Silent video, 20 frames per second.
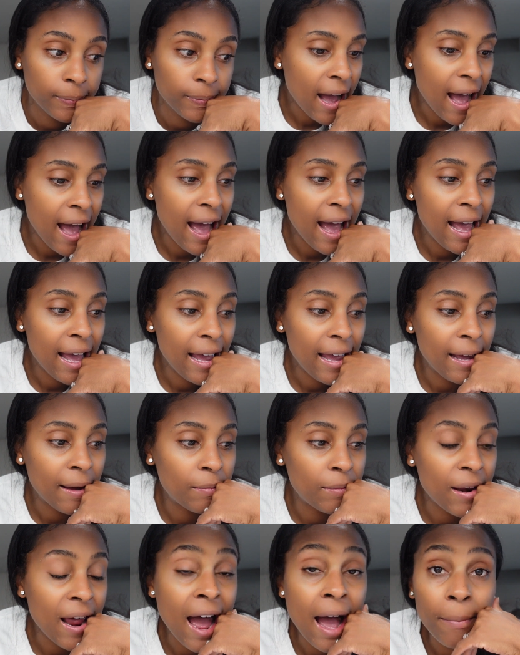I
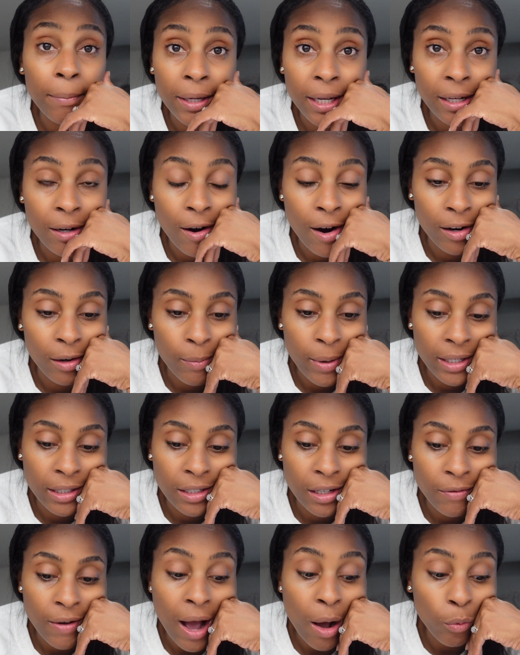am not being hard on
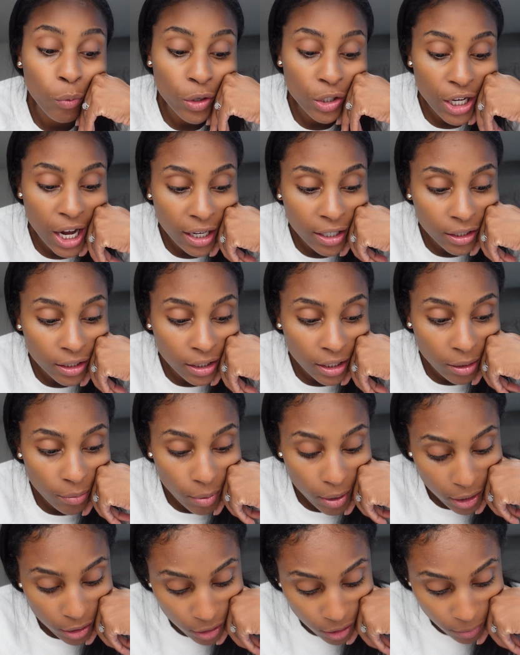myself. I wish I could have did
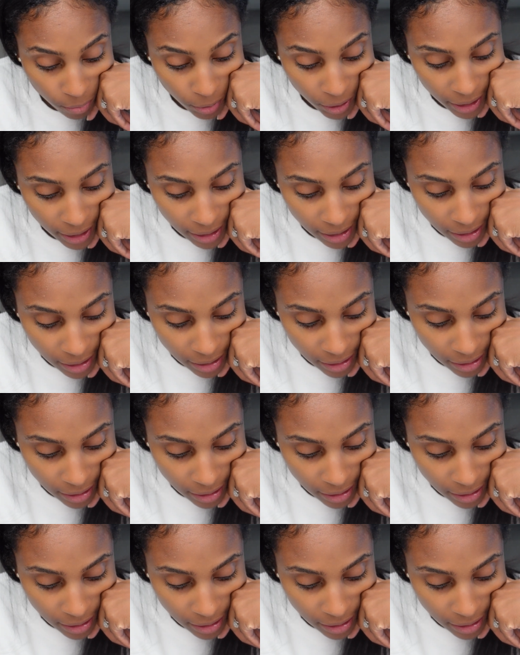better, but